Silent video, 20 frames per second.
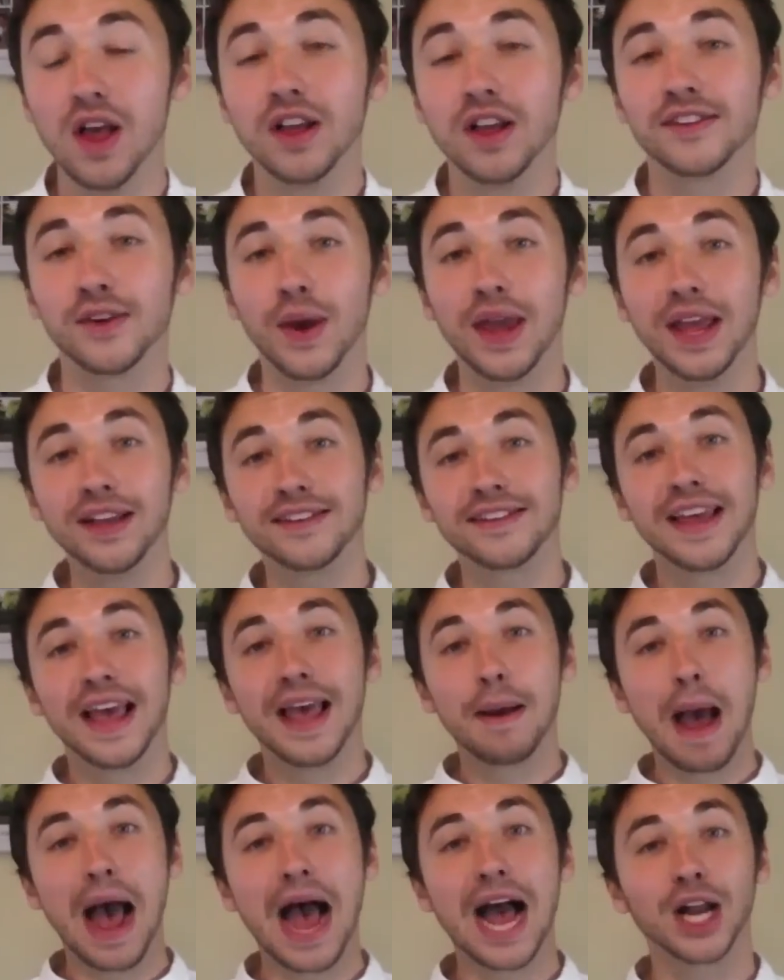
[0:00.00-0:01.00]
So he is
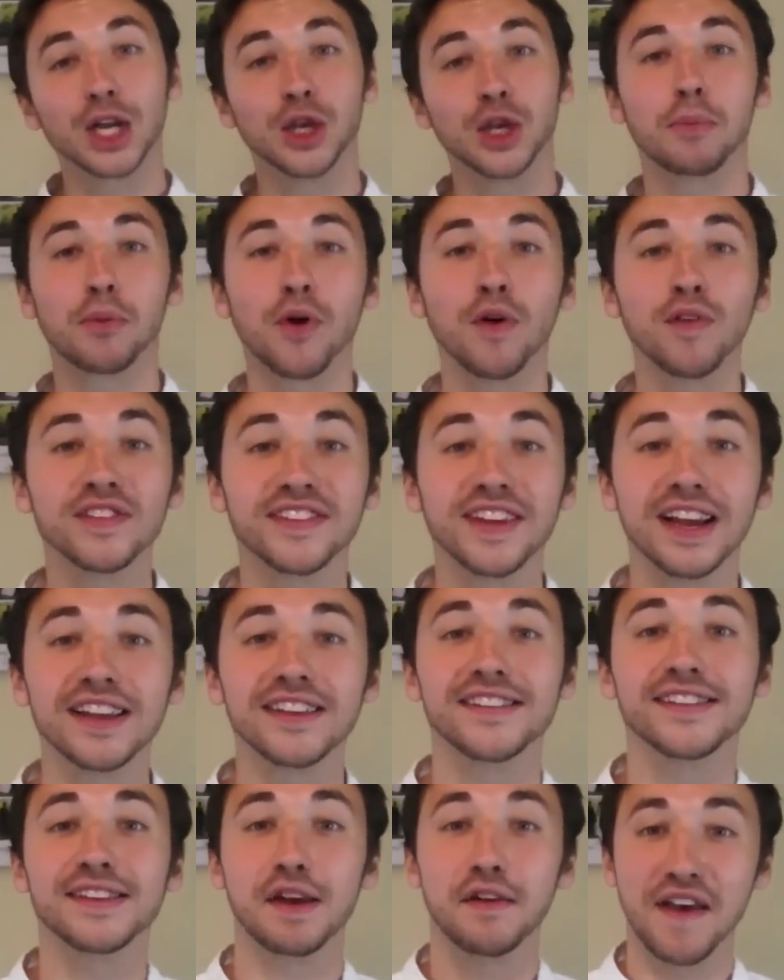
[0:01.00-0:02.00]
actually prophesying
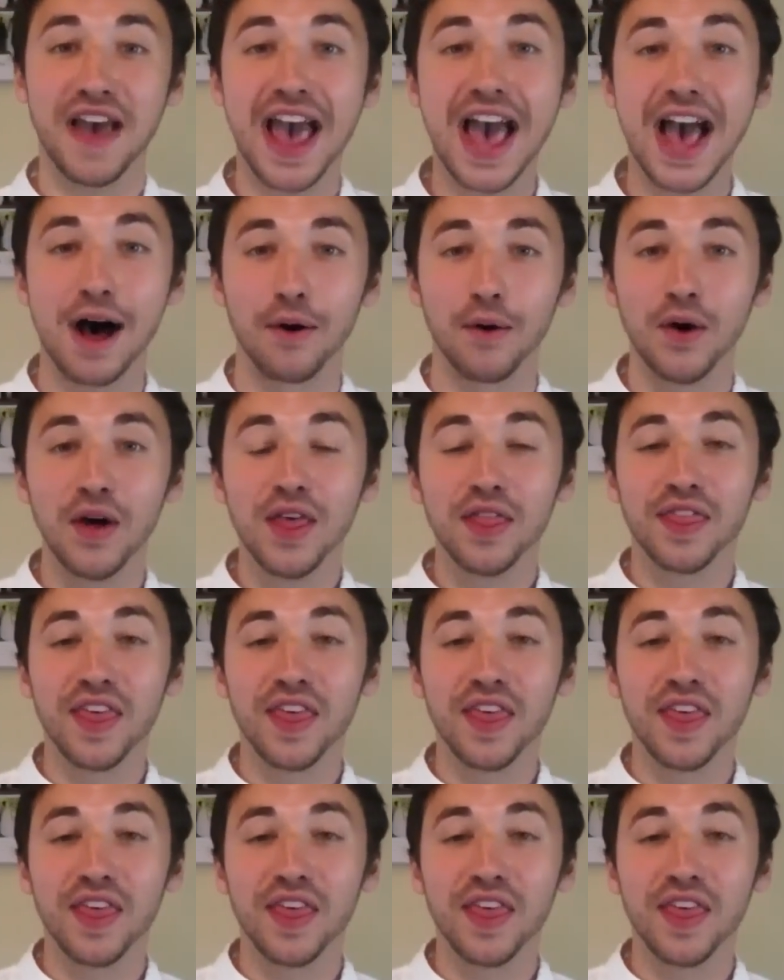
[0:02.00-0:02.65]
stuff out